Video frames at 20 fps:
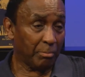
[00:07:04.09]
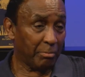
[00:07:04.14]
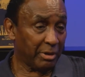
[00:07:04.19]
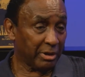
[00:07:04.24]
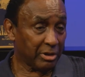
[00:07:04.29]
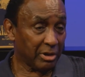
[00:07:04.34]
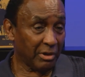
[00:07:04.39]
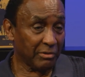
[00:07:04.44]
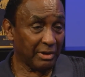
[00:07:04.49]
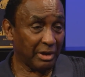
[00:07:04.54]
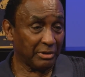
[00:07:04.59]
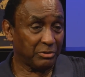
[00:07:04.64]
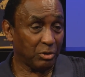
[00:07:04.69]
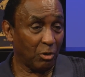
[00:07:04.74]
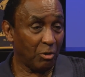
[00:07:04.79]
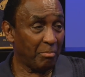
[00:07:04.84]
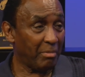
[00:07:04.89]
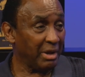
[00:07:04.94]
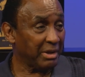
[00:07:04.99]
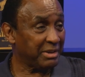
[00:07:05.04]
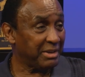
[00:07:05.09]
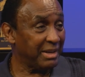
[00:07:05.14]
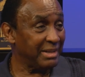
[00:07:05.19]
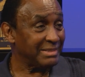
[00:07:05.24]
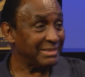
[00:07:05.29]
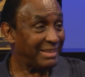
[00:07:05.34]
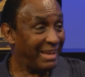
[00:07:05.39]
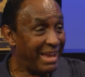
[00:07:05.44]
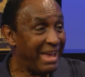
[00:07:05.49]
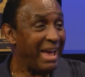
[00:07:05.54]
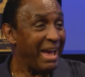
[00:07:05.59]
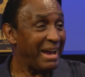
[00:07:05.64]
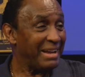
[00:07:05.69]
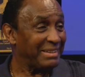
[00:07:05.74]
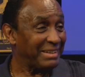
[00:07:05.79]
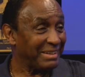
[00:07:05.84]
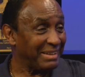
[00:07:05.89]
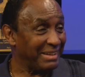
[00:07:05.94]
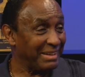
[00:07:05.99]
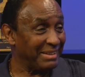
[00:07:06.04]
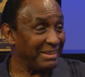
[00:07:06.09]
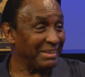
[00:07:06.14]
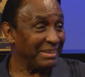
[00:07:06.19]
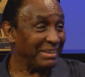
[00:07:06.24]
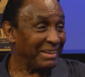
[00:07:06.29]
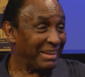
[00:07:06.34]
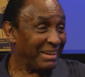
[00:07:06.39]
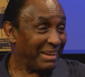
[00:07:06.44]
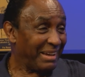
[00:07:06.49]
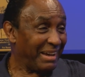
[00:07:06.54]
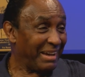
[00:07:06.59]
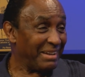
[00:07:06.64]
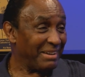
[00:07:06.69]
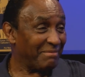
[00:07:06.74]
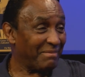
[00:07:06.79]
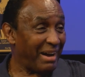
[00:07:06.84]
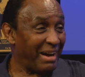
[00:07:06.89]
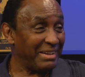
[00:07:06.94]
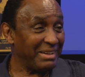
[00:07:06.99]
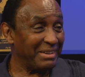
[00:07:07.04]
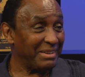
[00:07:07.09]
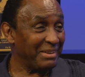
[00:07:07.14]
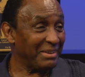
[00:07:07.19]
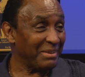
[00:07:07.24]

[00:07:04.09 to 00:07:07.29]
because I told my kids they had to get it, and if I didn't